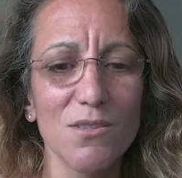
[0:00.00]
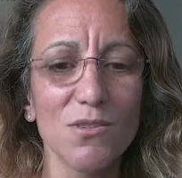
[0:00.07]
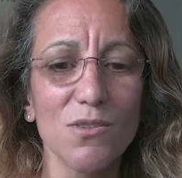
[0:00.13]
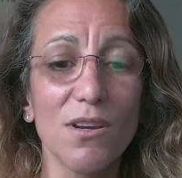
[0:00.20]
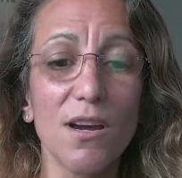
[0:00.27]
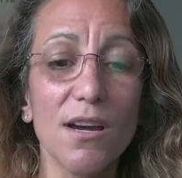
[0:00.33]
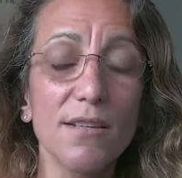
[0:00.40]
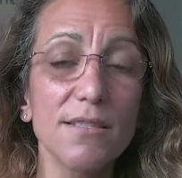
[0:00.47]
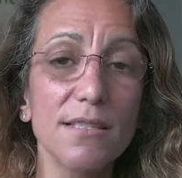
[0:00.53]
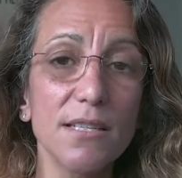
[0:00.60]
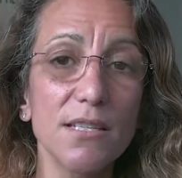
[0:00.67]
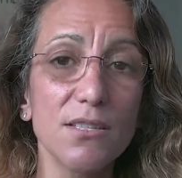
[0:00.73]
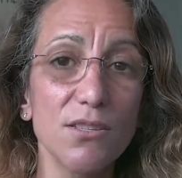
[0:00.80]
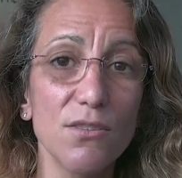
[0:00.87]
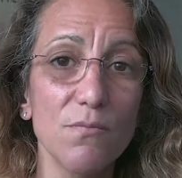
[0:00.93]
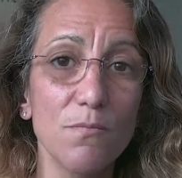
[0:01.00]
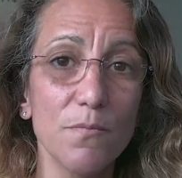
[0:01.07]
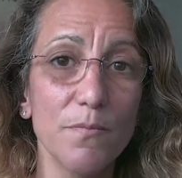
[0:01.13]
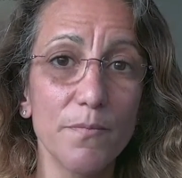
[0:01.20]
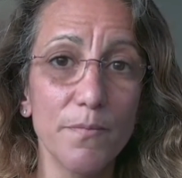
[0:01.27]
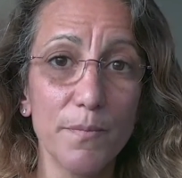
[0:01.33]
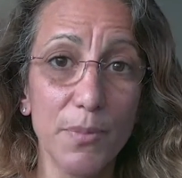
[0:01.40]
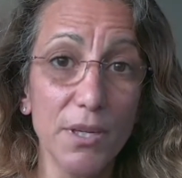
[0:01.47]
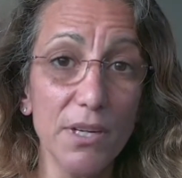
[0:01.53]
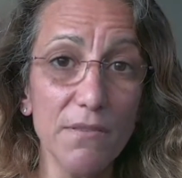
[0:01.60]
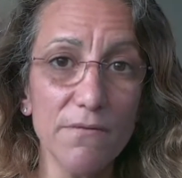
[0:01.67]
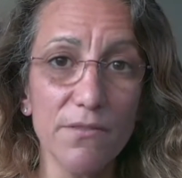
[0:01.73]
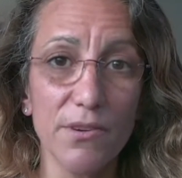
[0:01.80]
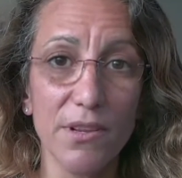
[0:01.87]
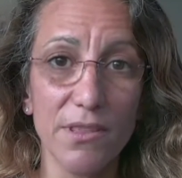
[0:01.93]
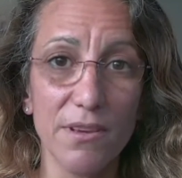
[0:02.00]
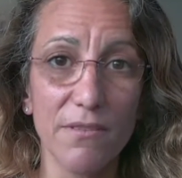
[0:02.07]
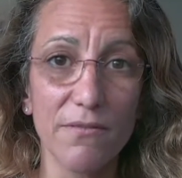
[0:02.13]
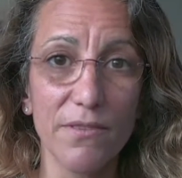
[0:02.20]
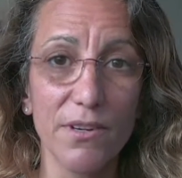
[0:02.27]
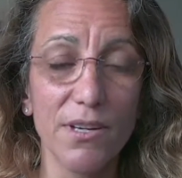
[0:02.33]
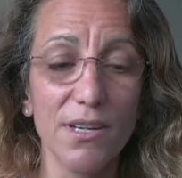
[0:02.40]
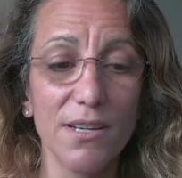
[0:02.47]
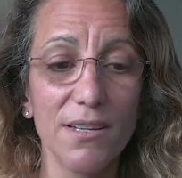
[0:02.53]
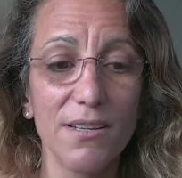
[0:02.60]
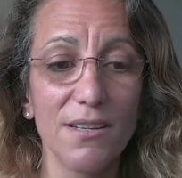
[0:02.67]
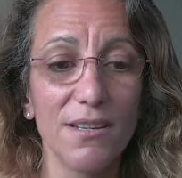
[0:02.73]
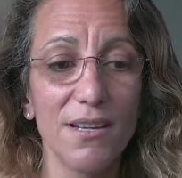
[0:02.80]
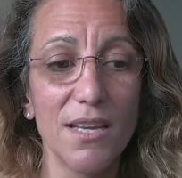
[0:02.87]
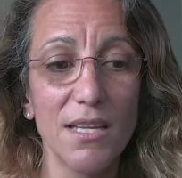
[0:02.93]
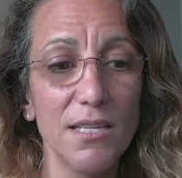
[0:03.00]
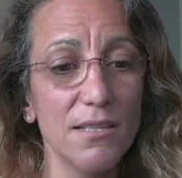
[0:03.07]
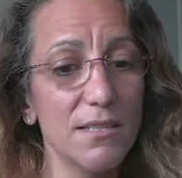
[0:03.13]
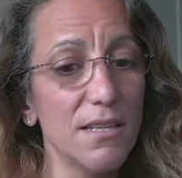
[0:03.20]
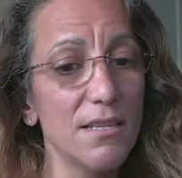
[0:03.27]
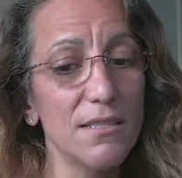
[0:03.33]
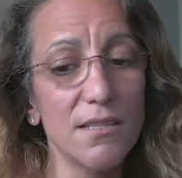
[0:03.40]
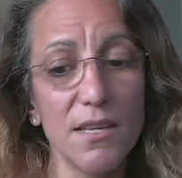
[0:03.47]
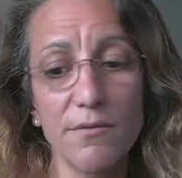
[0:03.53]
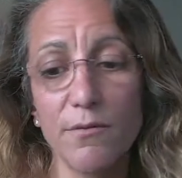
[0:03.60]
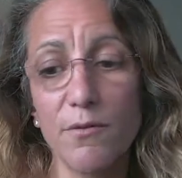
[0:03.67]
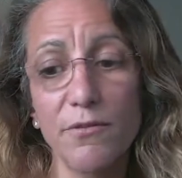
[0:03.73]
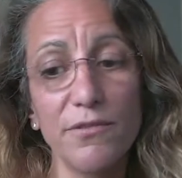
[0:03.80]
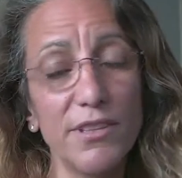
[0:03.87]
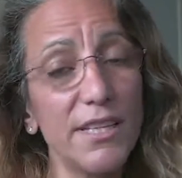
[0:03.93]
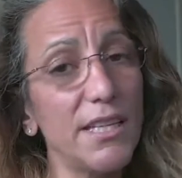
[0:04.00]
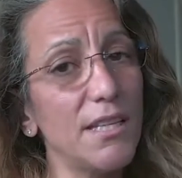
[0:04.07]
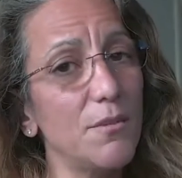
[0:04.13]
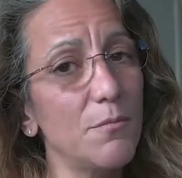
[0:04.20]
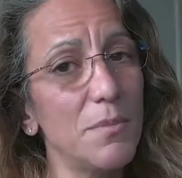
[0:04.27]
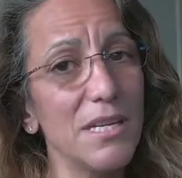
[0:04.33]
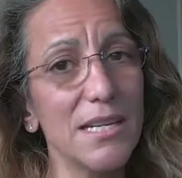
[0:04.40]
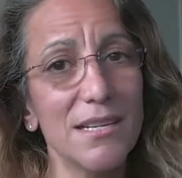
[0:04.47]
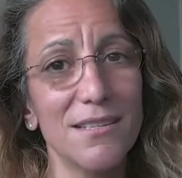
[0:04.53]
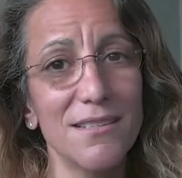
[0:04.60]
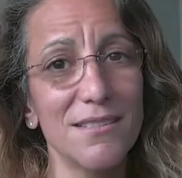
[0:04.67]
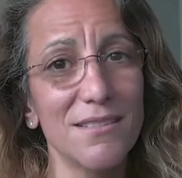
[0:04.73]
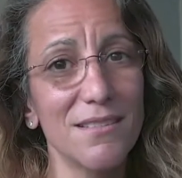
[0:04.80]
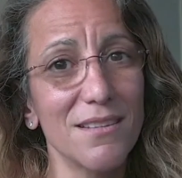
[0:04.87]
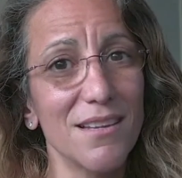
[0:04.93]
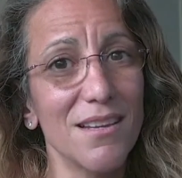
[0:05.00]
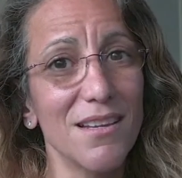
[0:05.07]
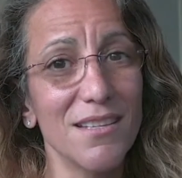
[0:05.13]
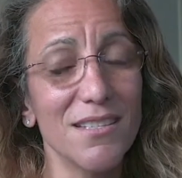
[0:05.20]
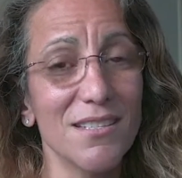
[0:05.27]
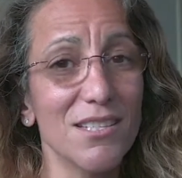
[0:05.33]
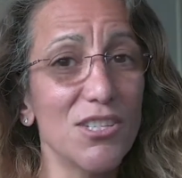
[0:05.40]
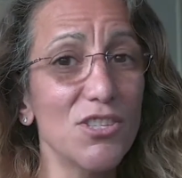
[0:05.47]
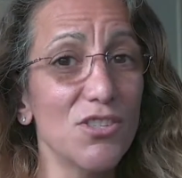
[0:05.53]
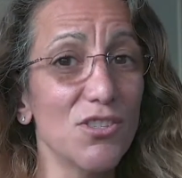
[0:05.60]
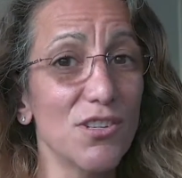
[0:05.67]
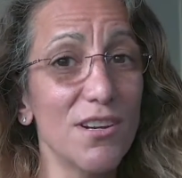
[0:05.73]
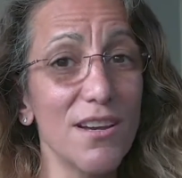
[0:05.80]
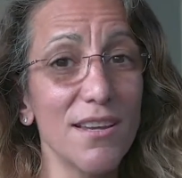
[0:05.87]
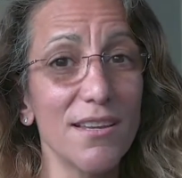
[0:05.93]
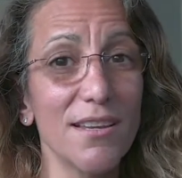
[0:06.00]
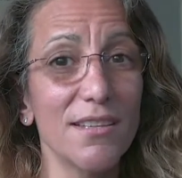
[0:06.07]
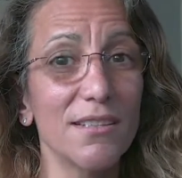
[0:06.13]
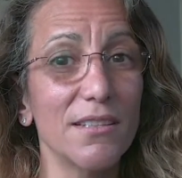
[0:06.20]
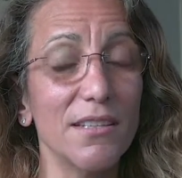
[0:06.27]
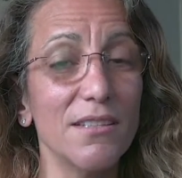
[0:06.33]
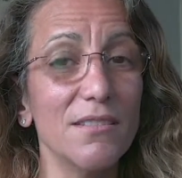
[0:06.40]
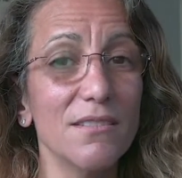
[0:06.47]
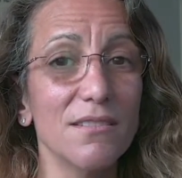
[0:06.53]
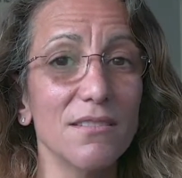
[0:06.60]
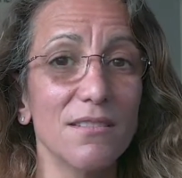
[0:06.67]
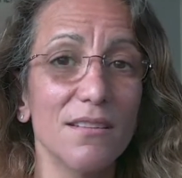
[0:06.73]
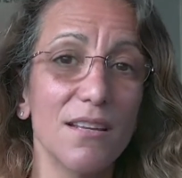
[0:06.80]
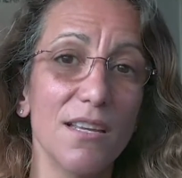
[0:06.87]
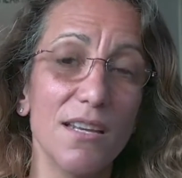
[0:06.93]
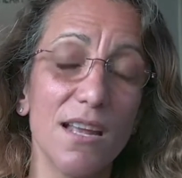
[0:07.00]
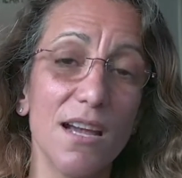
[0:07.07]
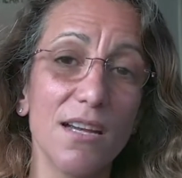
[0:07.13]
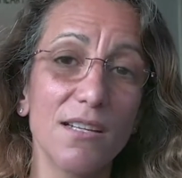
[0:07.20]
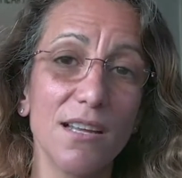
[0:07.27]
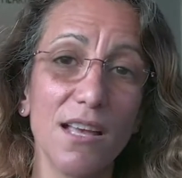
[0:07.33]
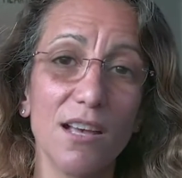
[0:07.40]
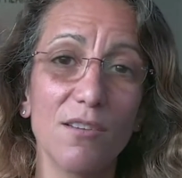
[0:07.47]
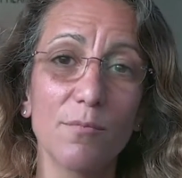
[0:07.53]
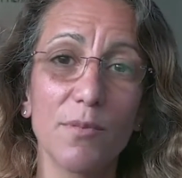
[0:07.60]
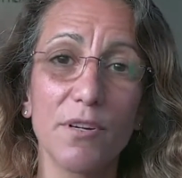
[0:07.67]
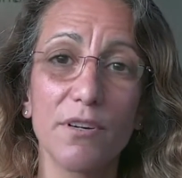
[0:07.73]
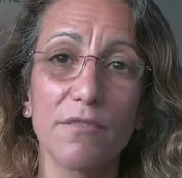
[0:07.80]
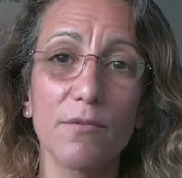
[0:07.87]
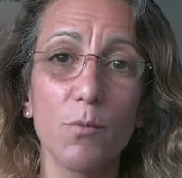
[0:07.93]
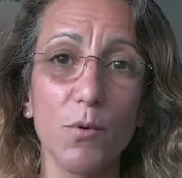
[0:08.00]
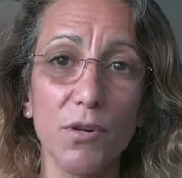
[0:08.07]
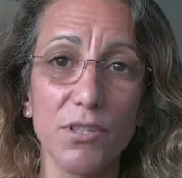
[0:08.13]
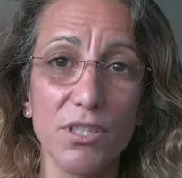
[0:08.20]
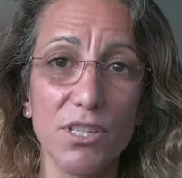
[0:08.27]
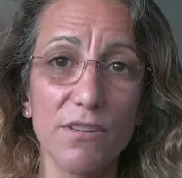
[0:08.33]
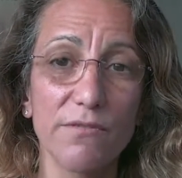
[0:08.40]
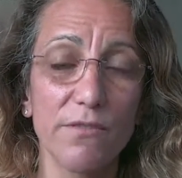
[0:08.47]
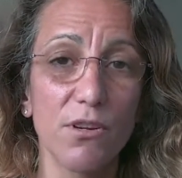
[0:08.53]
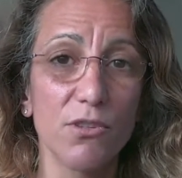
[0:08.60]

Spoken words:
So God sees you putting forth effort, and he says, devil, flee, because She's trying at least, and I'm going to help her where she